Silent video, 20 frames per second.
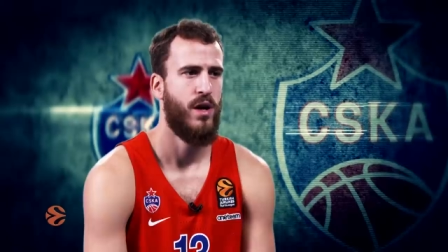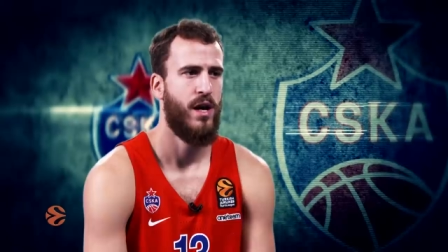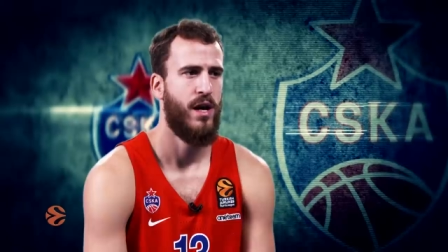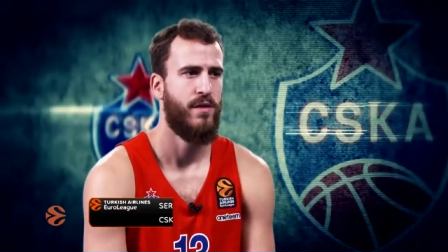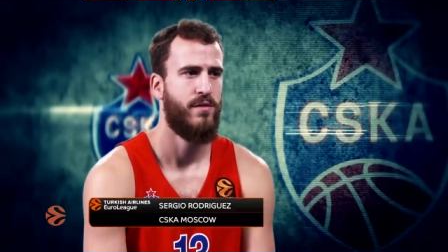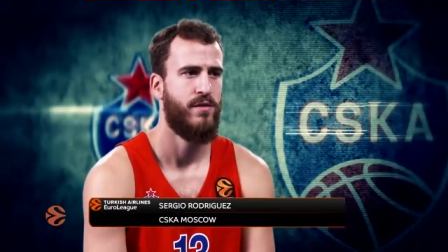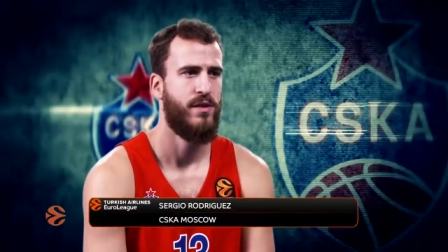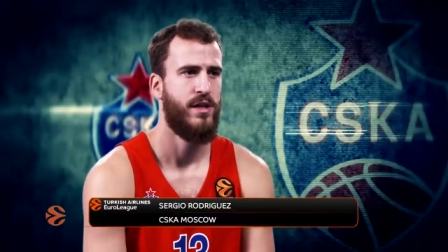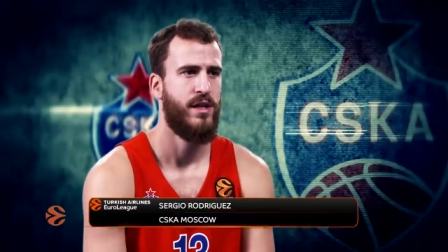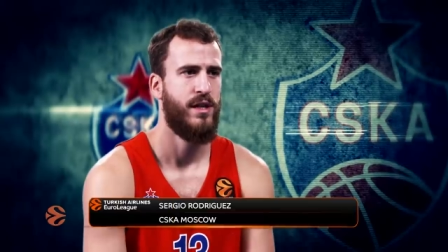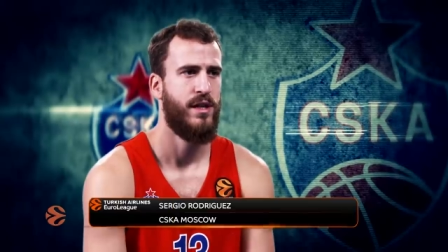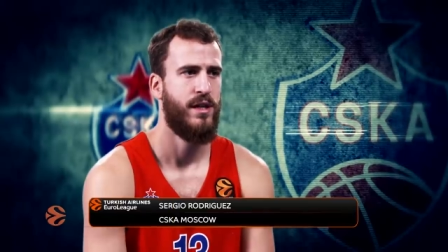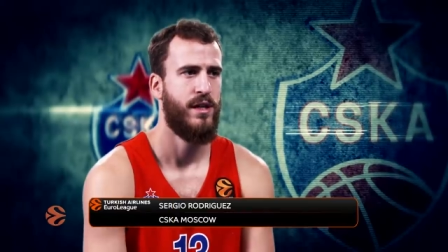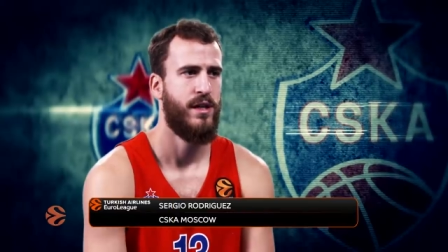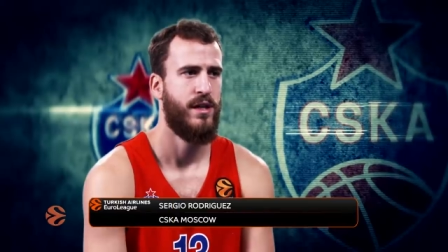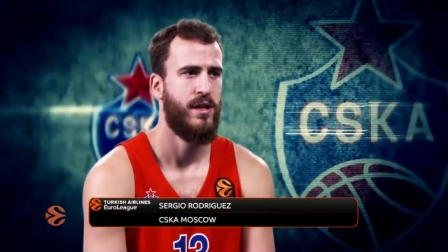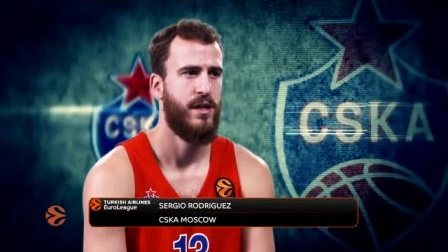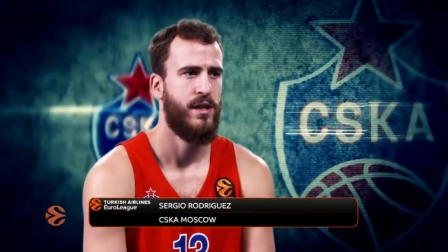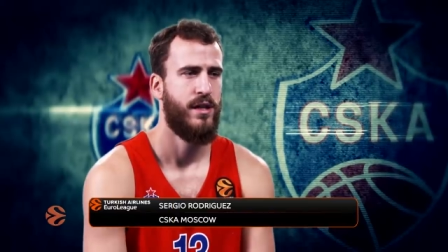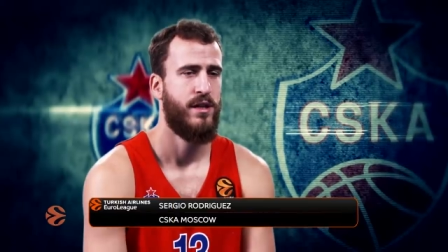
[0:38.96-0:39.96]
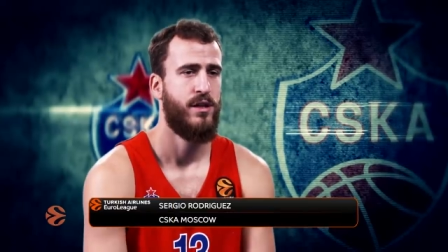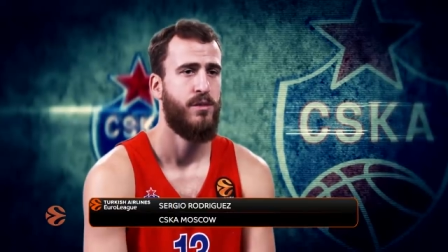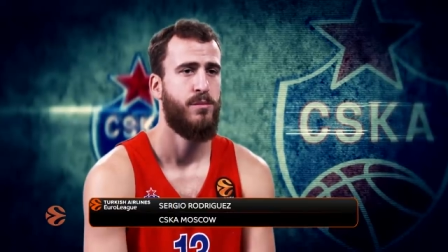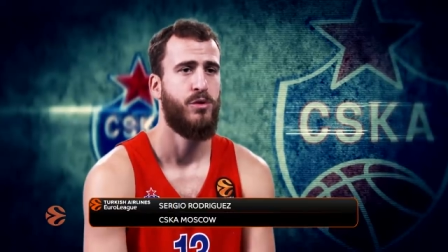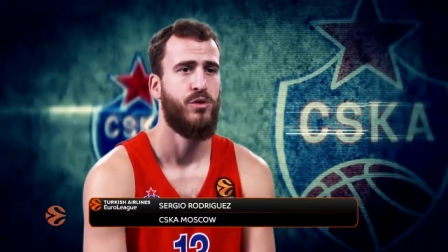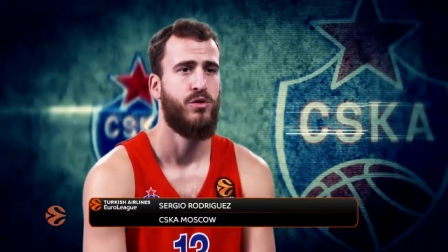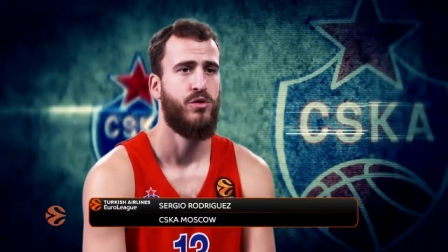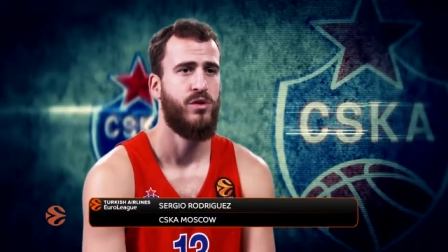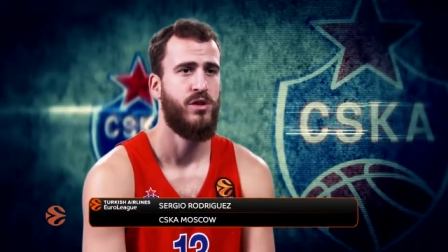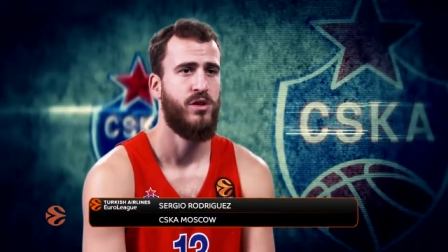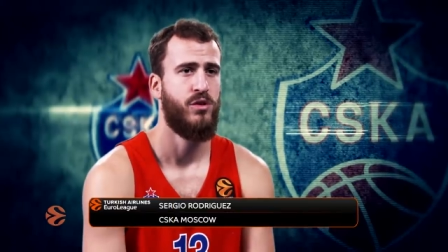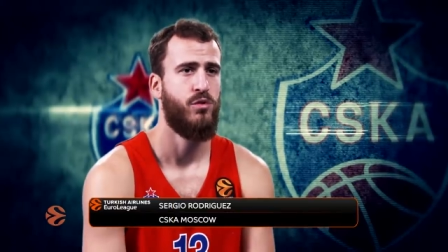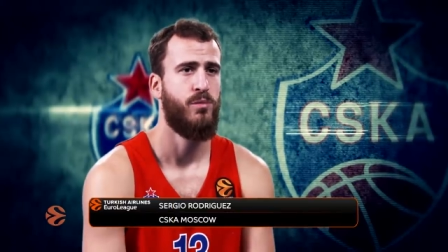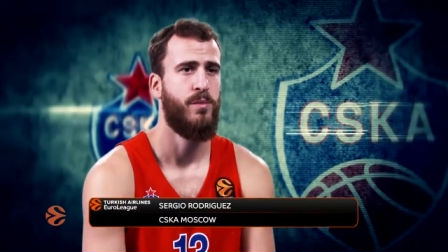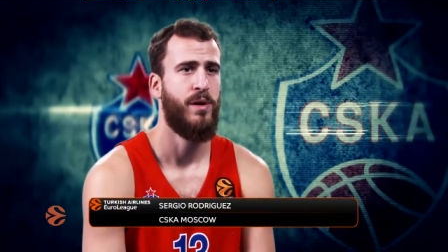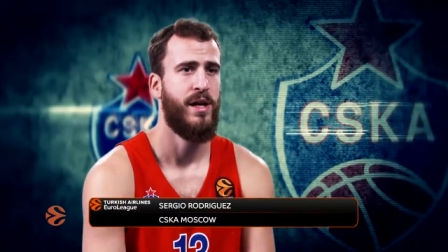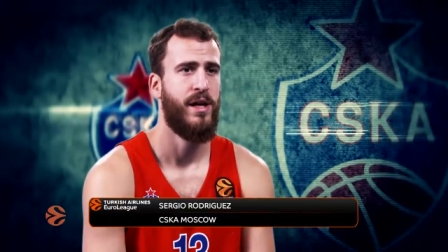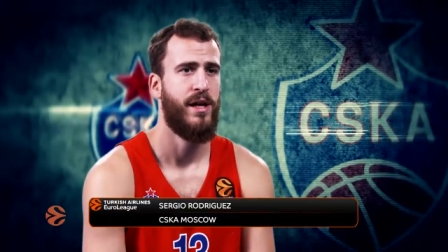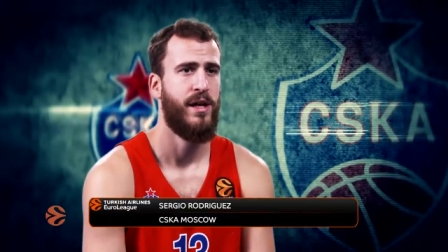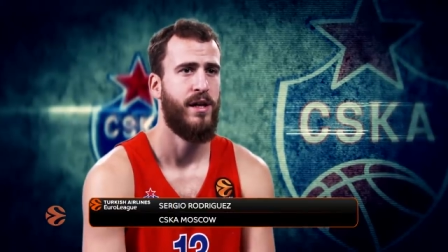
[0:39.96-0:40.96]
have the opportunity to
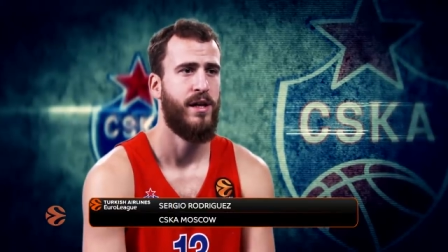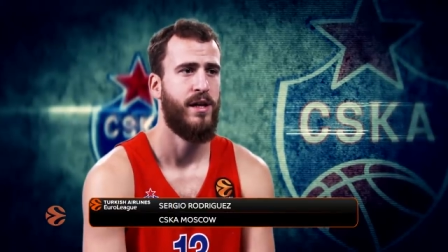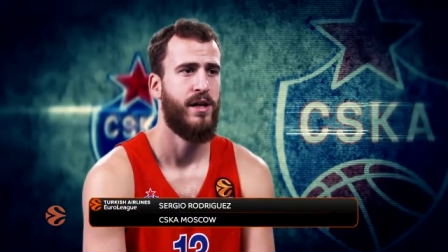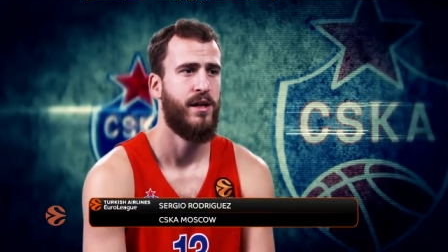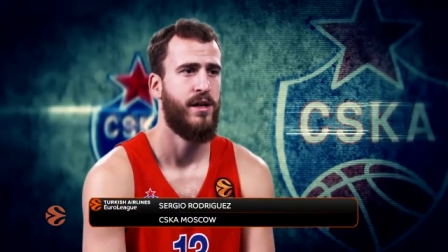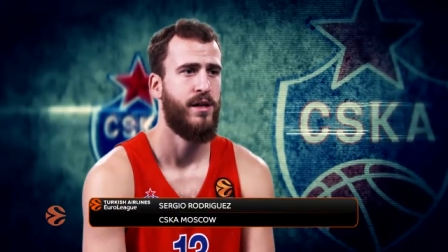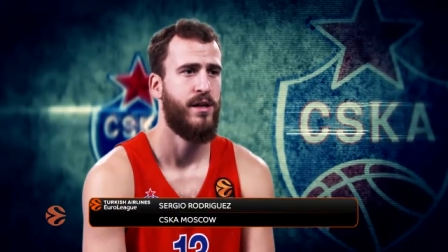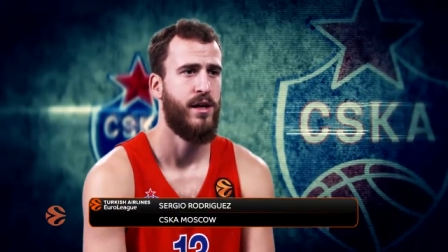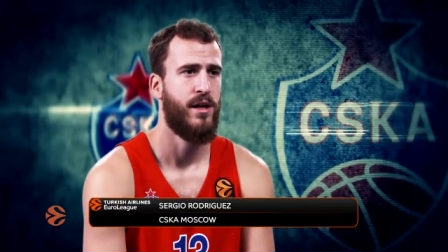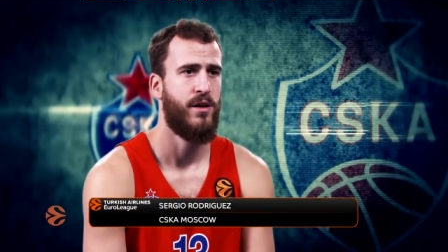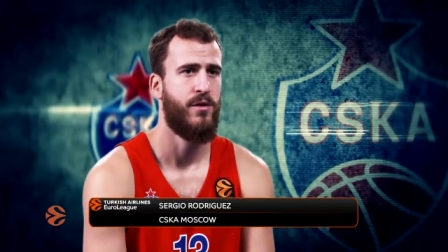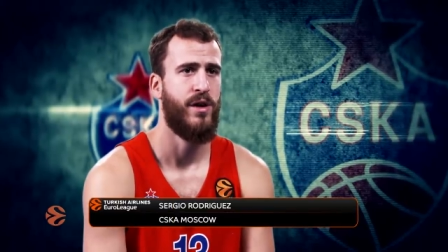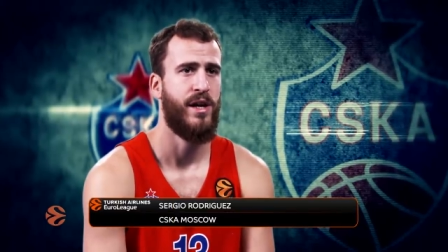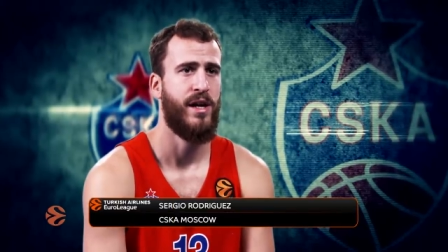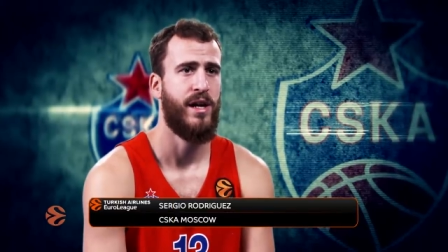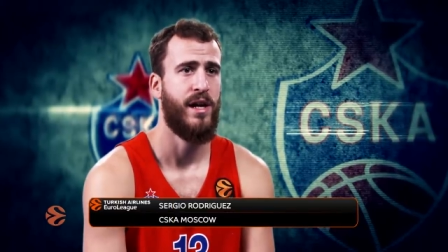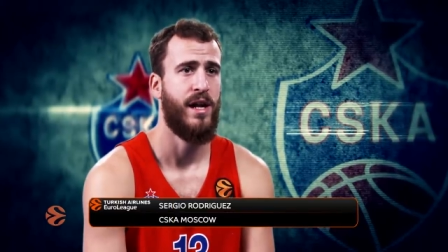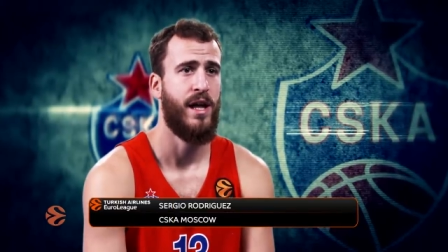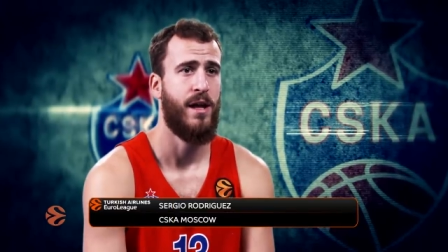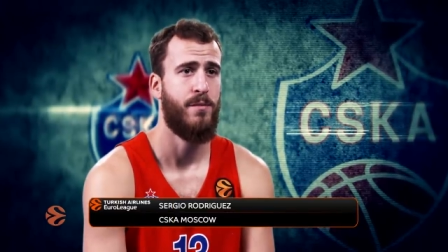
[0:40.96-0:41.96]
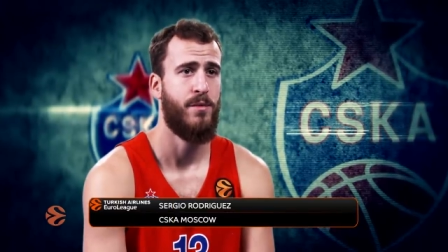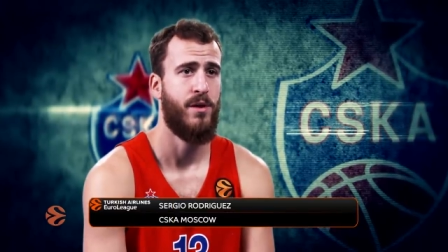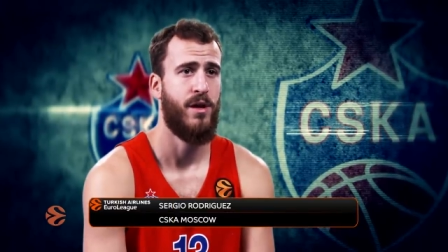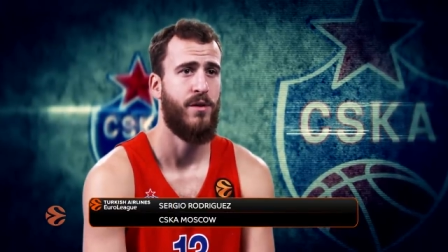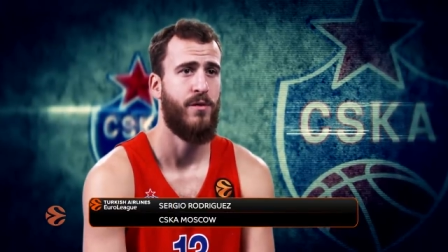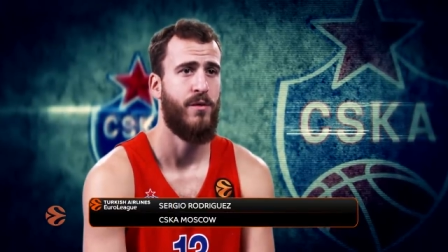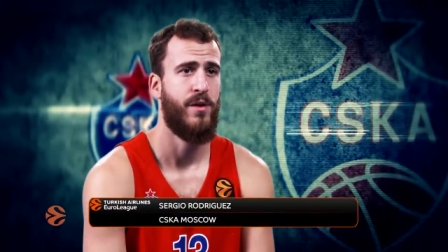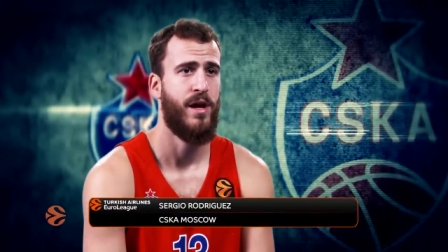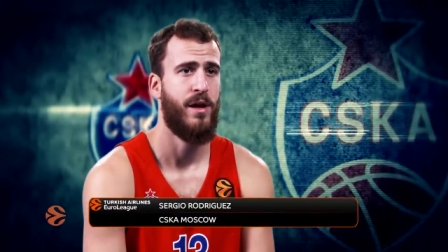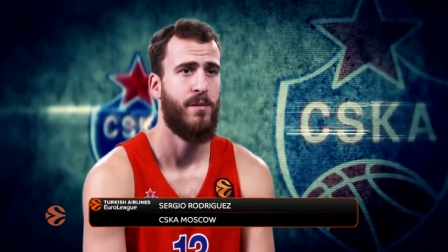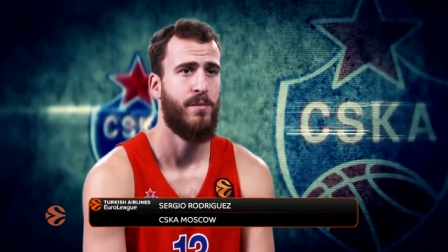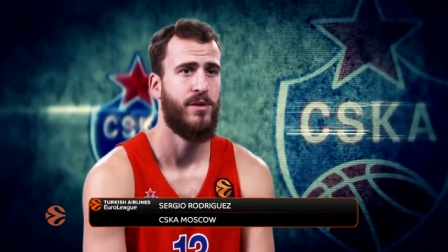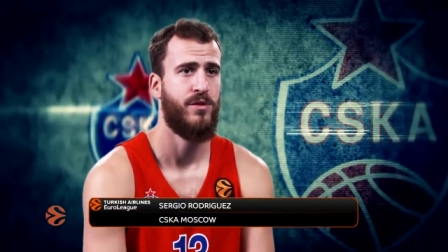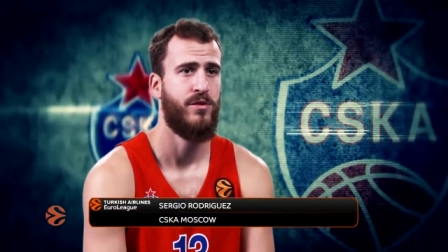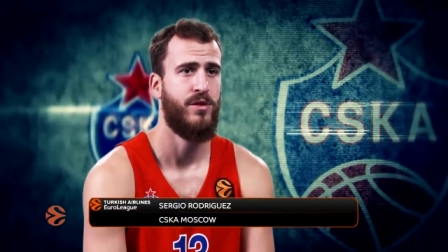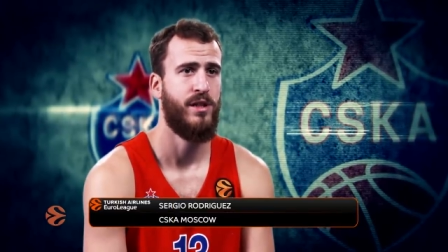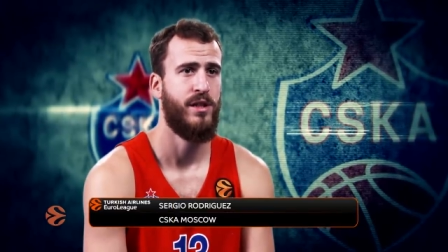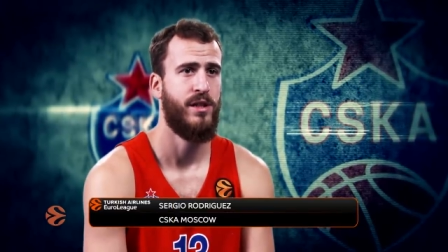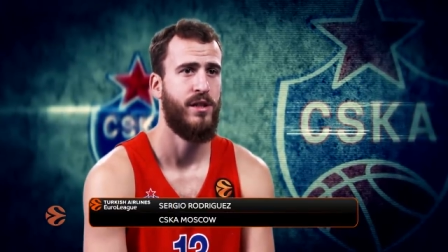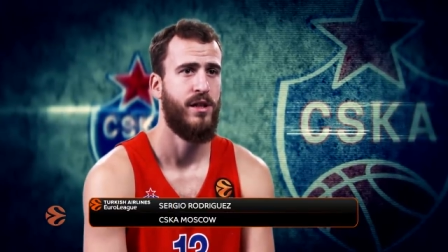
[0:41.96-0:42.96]
play in a great club like Real
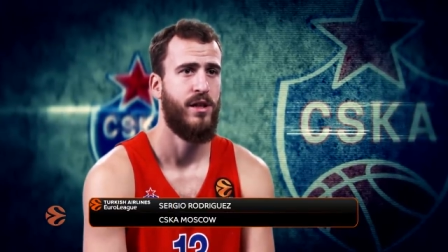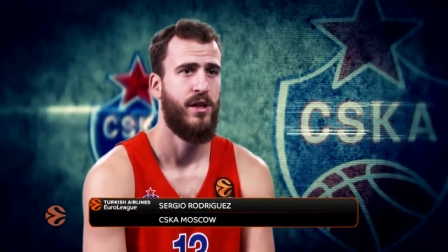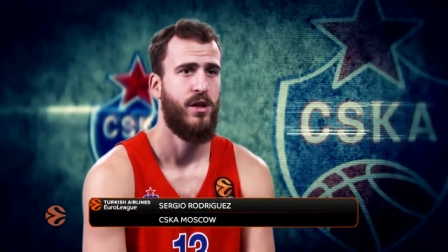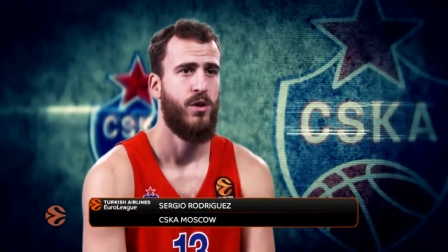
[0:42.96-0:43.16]
Madrid